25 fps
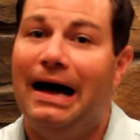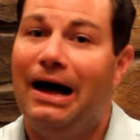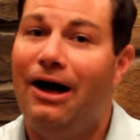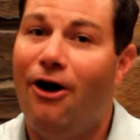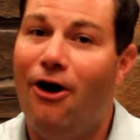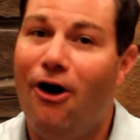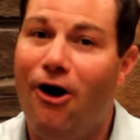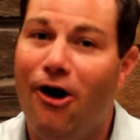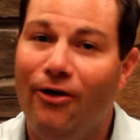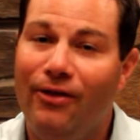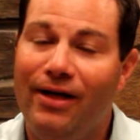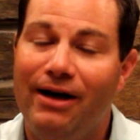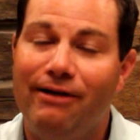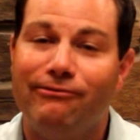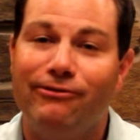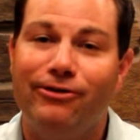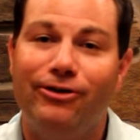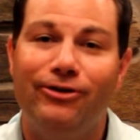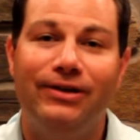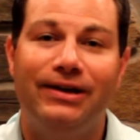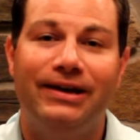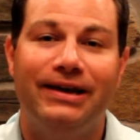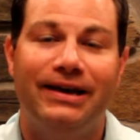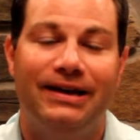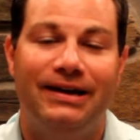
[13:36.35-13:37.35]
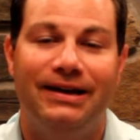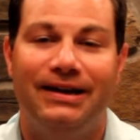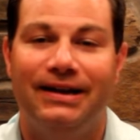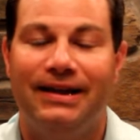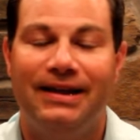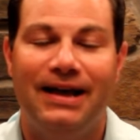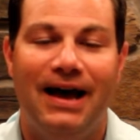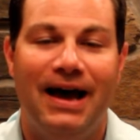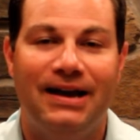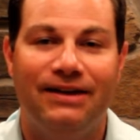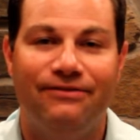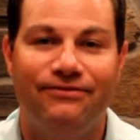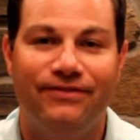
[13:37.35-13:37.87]
all I really can
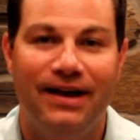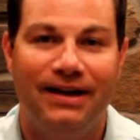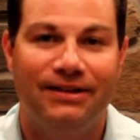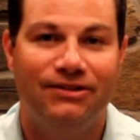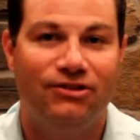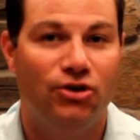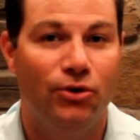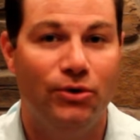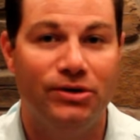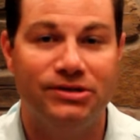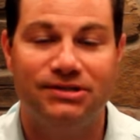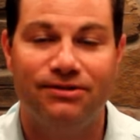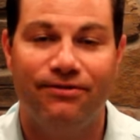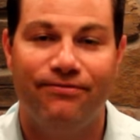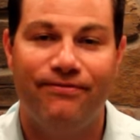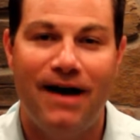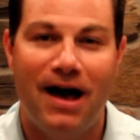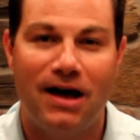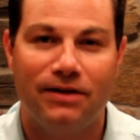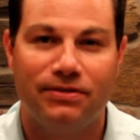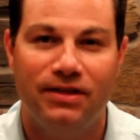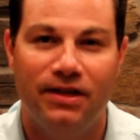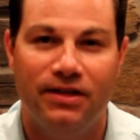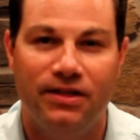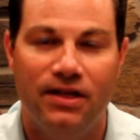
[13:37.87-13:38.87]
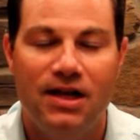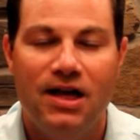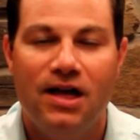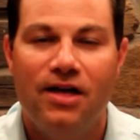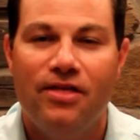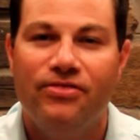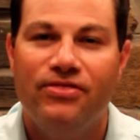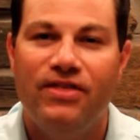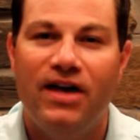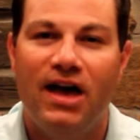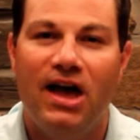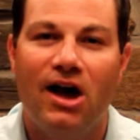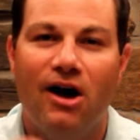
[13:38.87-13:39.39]
kind of get to is the fact that
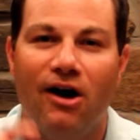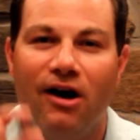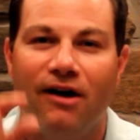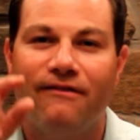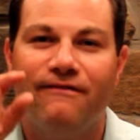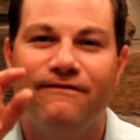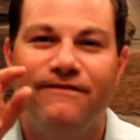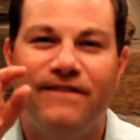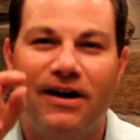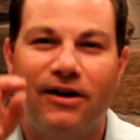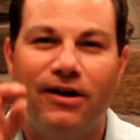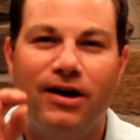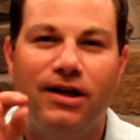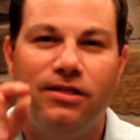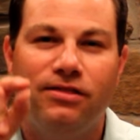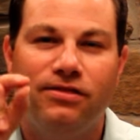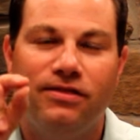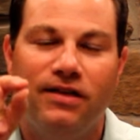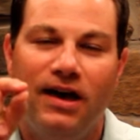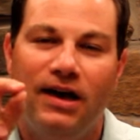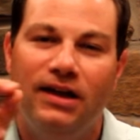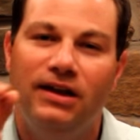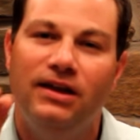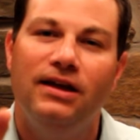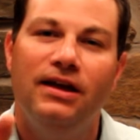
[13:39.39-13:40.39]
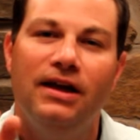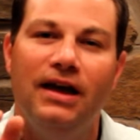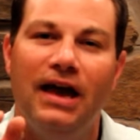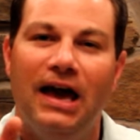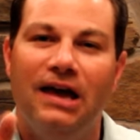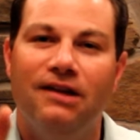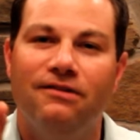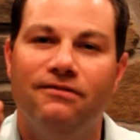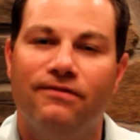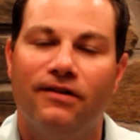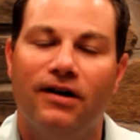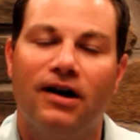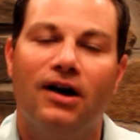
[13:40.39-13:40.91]
they are very thin
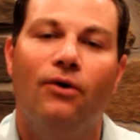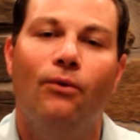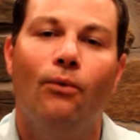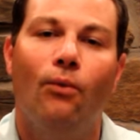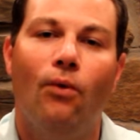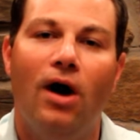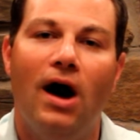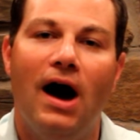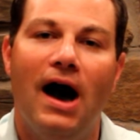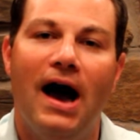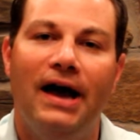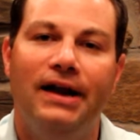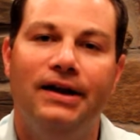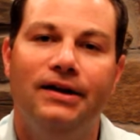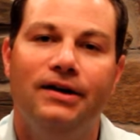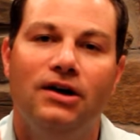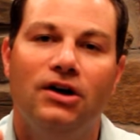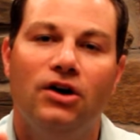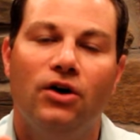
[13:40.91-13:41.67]
and very wide,